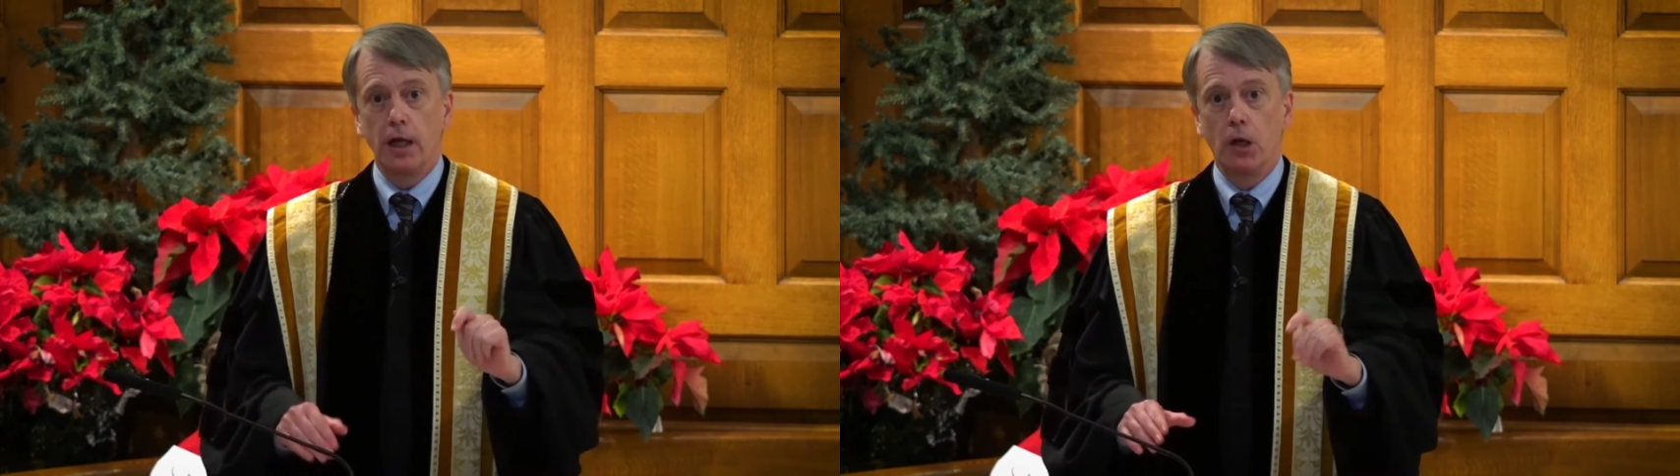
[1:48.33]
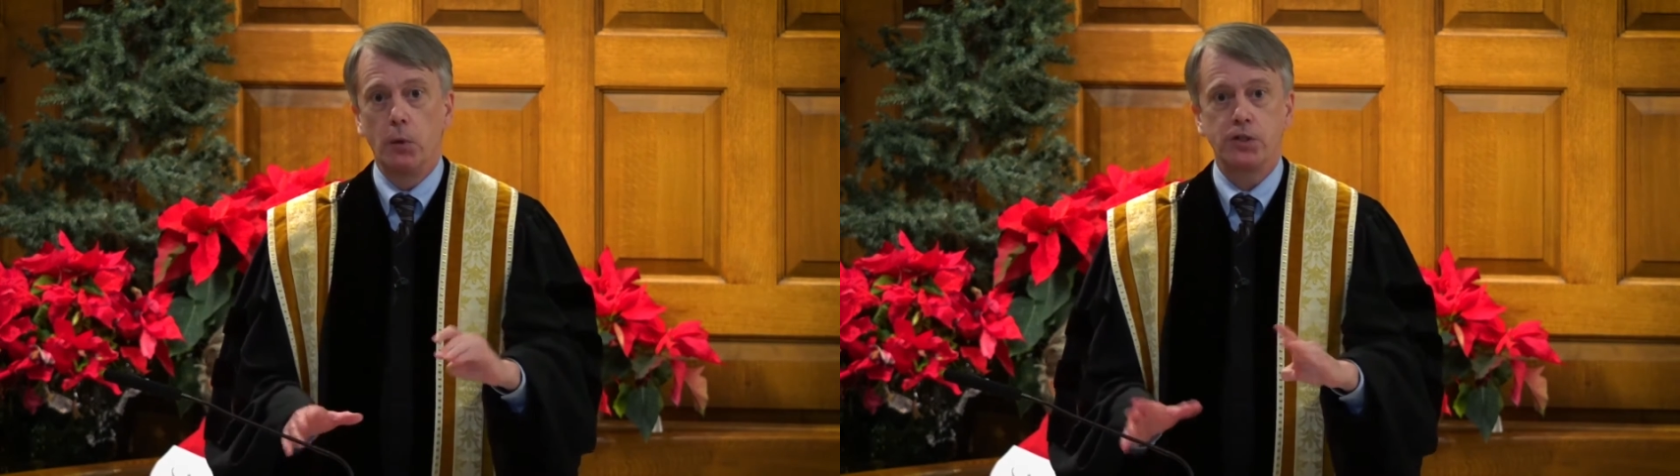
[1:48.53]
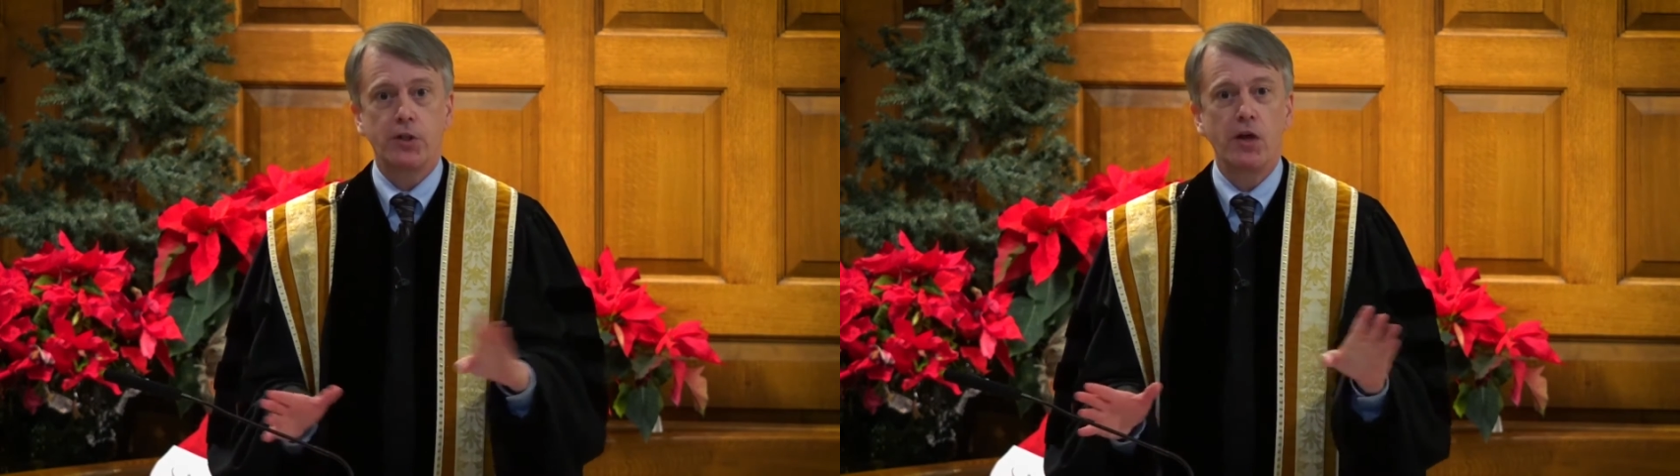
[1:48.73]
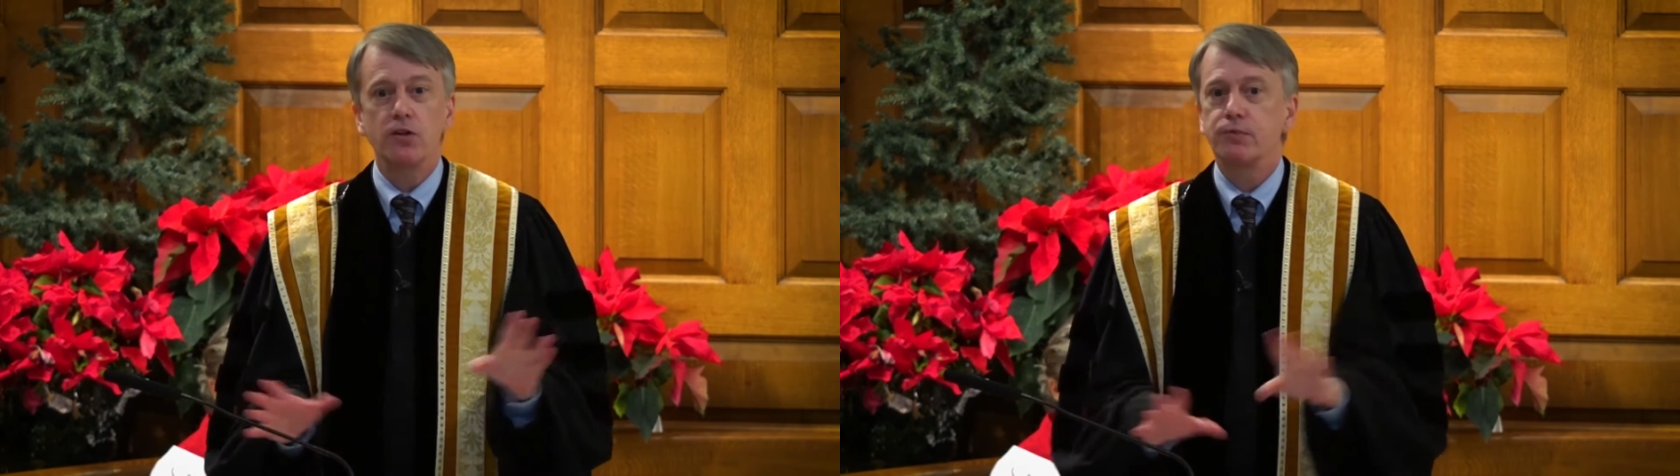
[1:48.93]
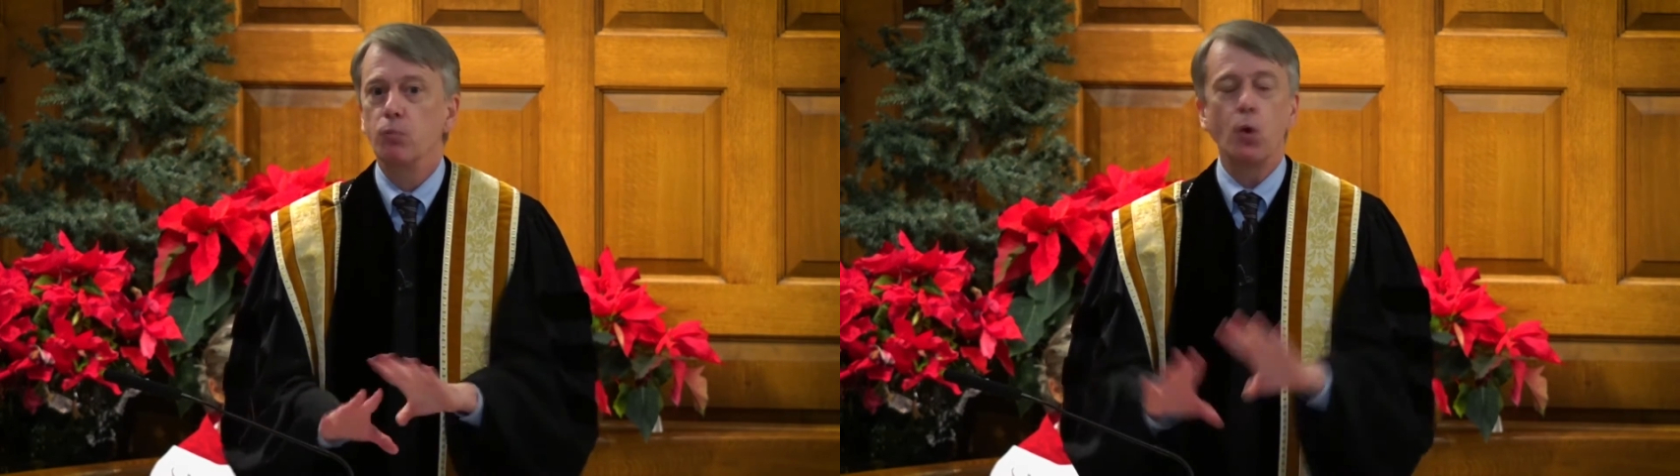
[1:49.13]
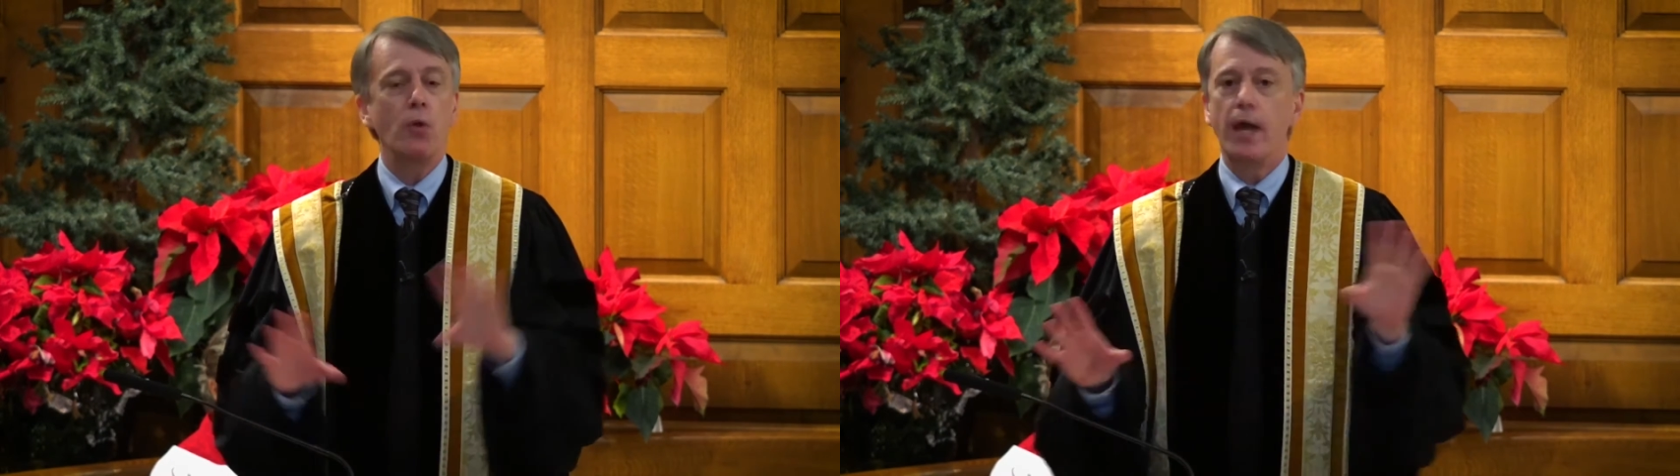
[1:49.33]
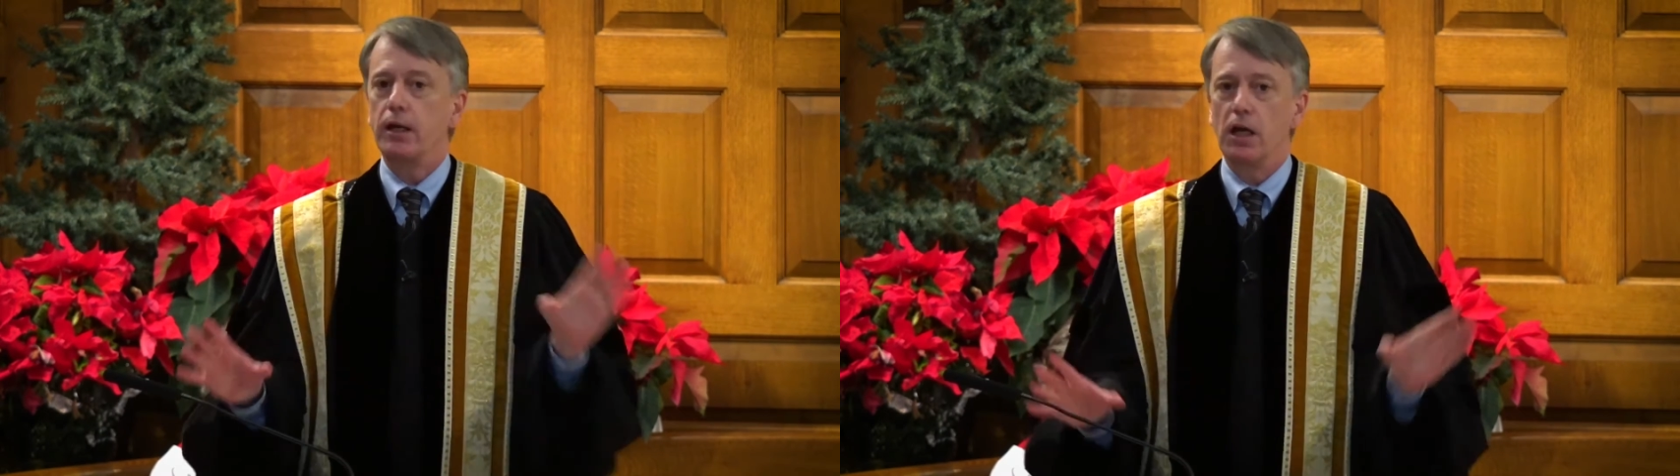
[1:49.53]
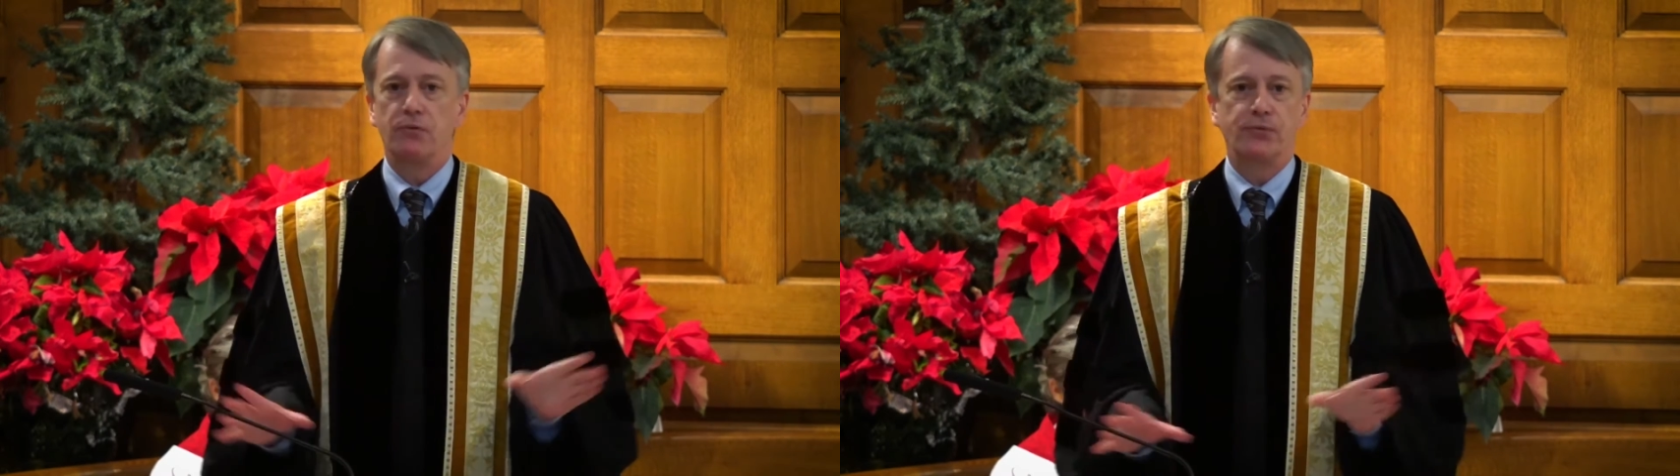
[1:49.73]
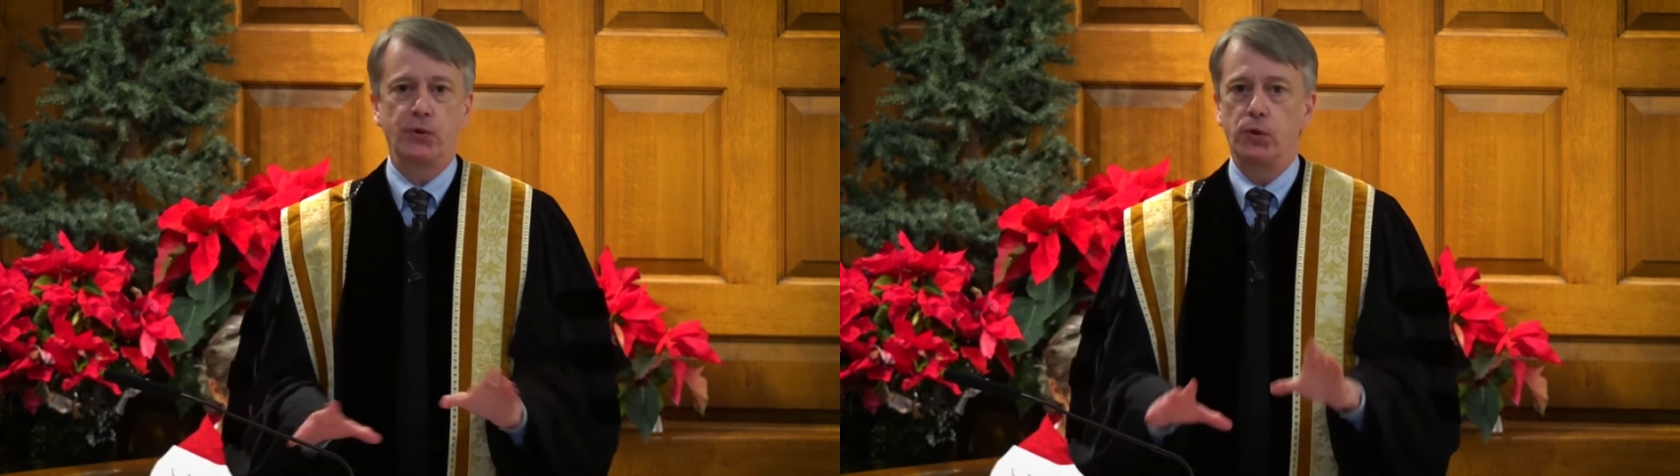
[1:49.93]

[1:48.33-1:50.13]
in which there is more than enough